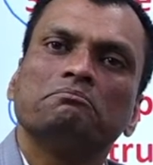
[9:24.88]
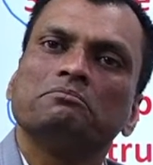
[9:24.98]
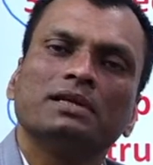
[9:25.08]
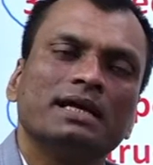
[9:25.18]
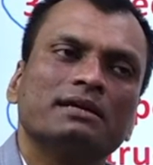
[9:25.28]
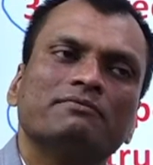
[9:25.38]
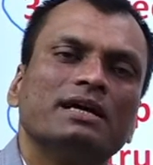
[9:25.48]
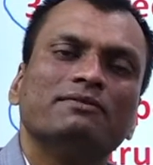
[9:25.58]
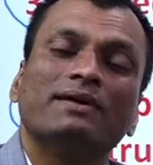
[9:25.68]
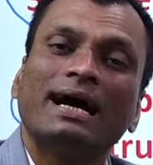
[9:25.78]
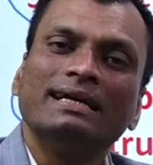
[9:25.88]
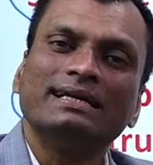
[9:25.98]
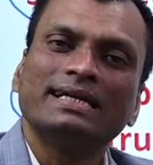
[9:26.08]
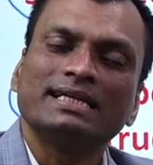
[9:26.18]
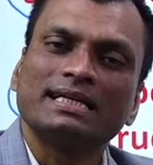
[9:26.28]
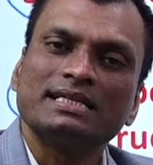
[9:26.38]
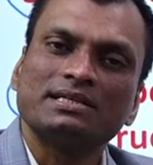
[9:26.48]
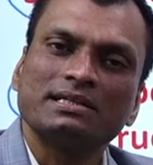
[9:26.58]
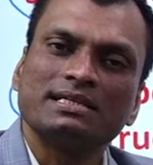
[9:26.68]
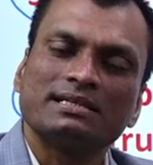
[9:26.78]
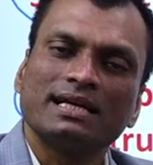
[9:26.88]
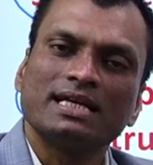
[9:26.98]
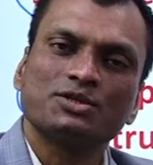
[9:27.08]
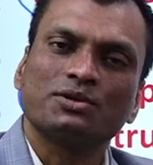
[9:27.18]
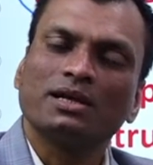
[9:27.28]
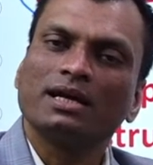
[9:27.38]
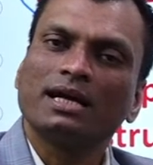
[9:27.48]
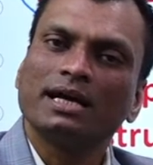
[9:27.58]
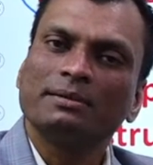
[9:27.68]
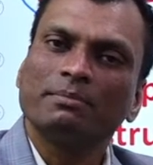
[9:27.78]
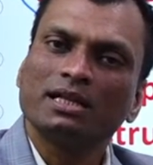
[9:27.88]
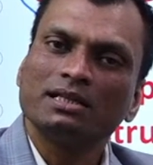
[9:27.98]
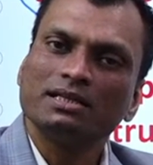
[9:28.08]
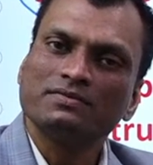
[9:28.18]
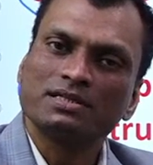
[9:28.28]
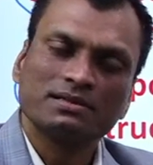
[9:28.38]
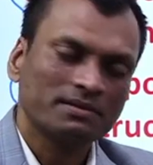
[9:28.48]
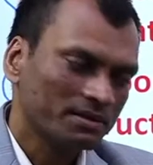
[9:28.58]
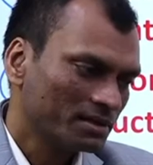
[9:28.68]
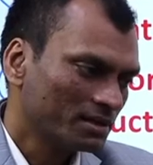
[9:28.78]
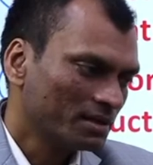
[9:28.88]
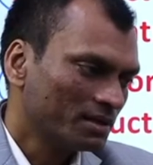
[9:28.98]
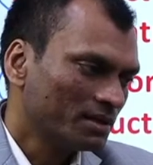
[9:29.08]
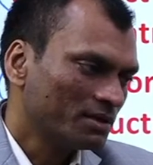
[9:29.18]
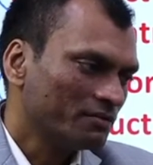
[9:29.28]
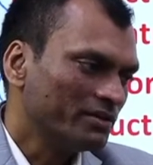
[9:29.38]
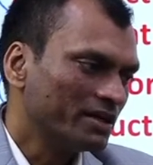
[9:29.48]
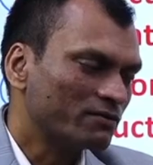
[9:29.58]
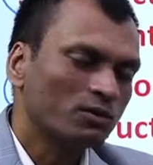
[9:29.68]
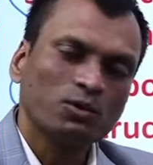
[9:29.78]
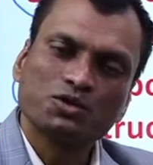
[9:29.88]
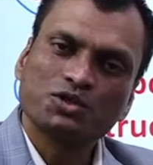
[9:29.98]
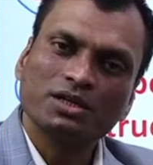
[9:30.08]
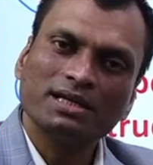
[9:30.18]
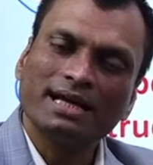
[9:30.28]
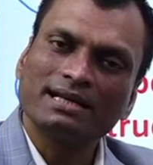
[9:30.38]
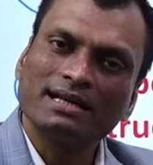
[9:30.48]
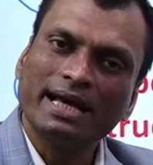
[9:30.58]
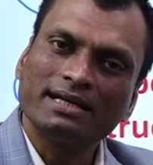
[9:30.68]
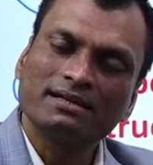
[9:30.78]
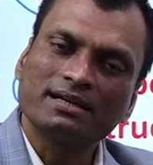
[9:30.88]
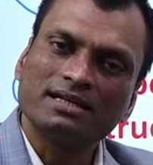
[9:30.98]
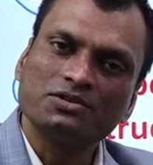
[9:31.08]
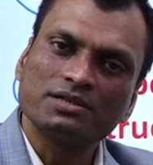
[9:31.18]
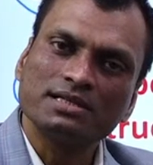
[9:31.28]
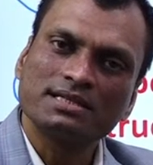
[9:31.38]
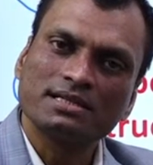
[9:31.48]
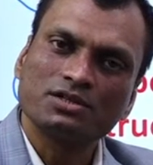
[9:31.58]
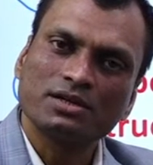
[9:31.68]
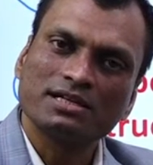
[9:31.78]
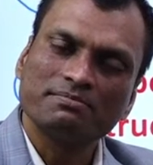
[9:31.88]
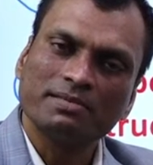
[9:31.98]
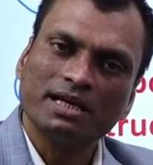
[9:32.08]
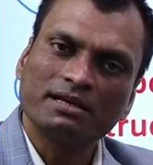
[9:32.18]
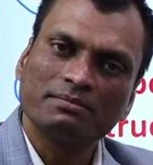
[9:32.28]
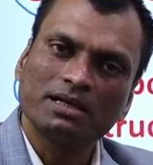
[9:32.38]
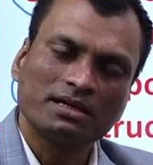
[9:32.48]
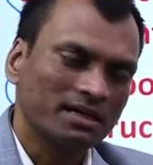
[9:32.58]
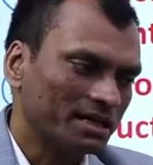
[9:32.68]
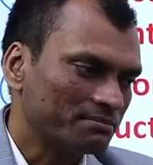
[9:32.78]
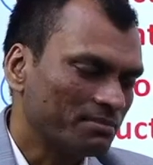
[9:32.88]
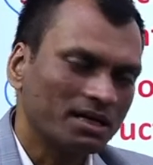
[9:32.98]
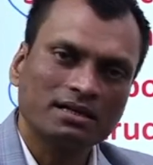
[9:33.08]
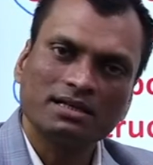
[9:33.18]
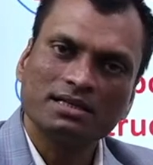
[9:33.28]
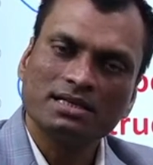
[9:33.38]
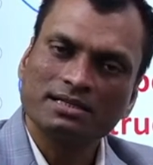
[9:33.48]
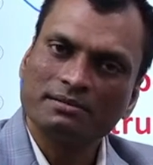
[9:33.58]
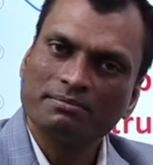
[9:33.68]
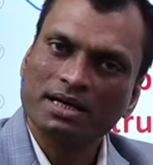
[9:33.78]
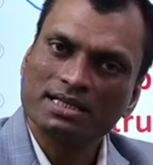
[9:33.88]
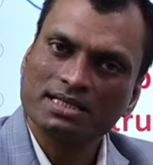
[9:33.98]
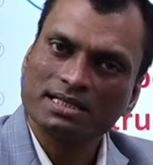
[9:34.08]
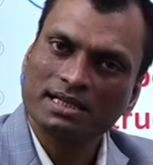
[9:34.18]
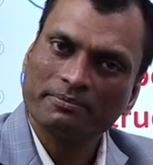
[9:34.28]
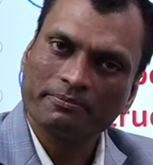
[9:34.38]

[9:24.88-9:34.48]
Like we have island countries like Sri Lanka and Maldives. We have coastal and land countries such as Myanmar and Bangladesh and Pakistan.